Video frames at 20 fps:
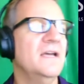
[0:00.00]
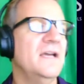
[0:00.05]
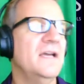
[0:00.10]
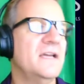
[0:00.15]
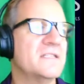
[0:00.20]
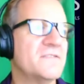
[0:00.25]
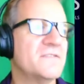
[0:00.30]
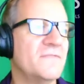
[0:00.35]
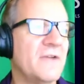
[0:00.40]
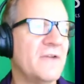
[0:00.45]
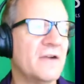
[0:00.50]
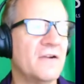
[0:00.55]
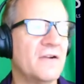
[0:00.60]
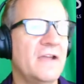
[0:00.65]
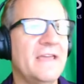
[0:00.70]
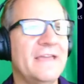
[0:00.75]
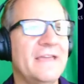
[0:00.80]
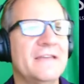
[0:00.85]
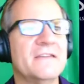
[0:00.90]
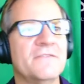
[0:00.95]
It's very
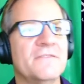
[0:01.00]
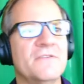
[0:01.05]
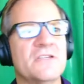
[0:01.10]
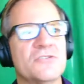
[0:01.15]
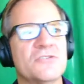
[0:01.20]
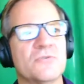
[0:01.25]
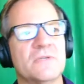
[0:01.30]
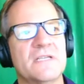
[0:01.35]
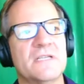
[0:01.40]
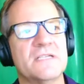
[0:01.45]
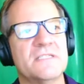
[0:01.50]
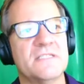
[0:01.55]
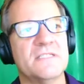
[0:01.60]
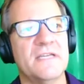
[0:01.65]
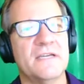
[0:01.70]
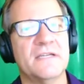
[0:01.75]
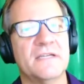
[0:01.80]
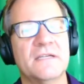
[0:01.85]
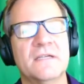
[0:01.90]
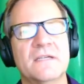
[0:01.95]

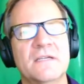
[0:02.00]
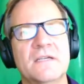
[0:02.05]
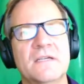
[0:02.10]
individualistic.